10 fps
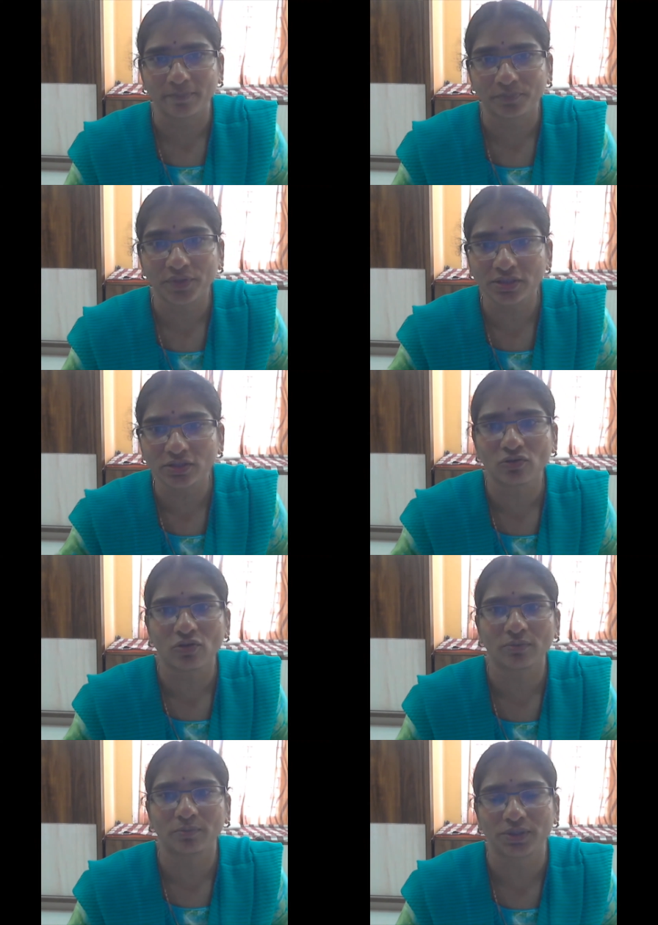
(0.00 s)
this is
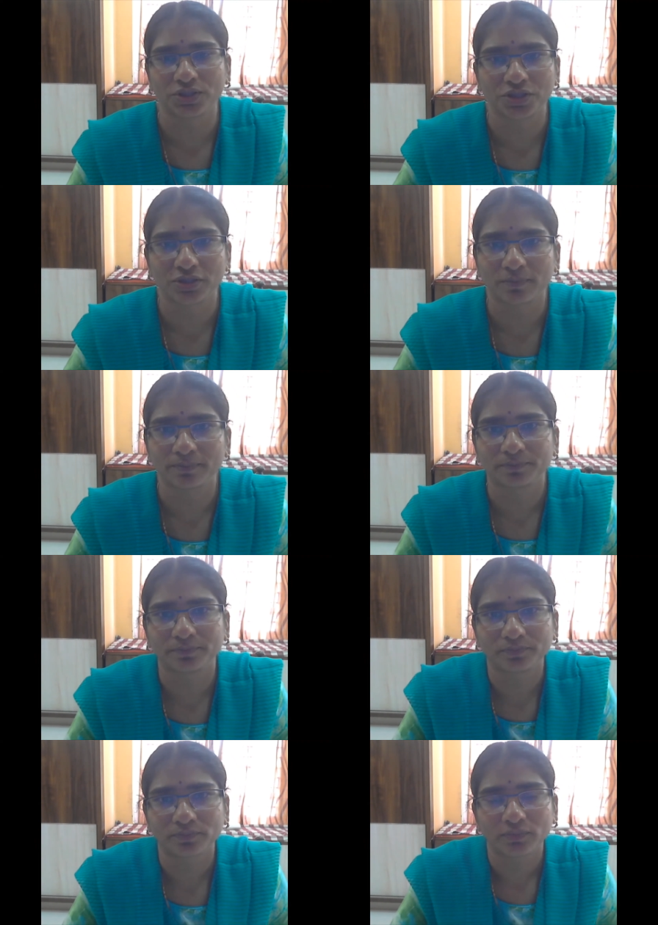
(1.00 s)
called pitch.
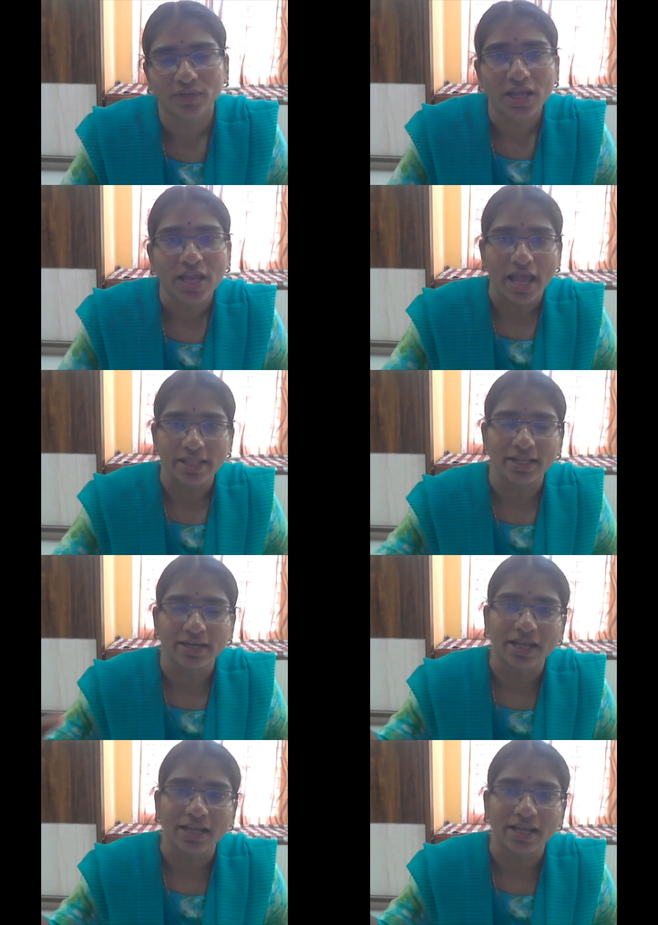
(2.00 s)
And the